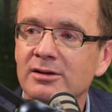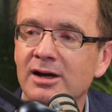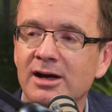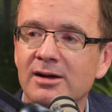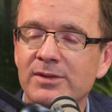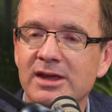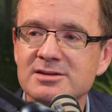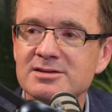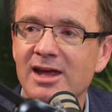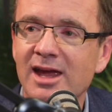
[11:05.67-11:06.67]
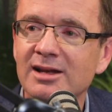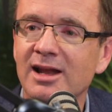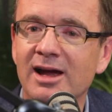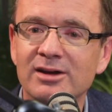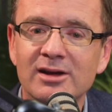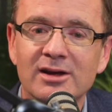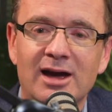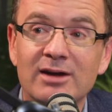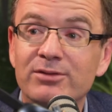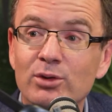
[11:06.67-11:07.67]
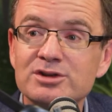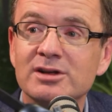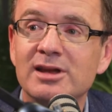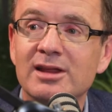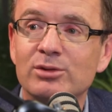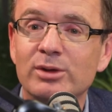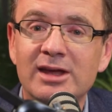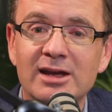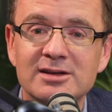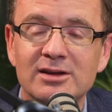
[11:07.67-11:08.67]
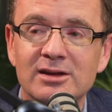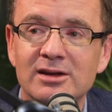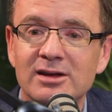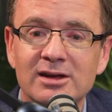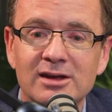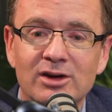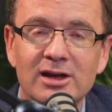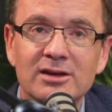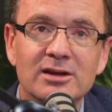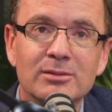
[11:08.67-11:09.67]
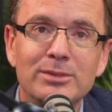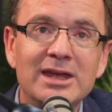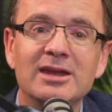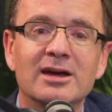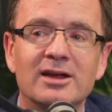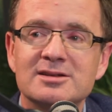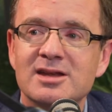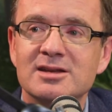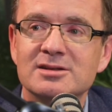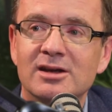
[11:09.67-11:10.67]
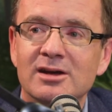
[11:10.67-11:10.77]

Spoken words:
There isn't a headline, unfortunately, that we get in the media that says,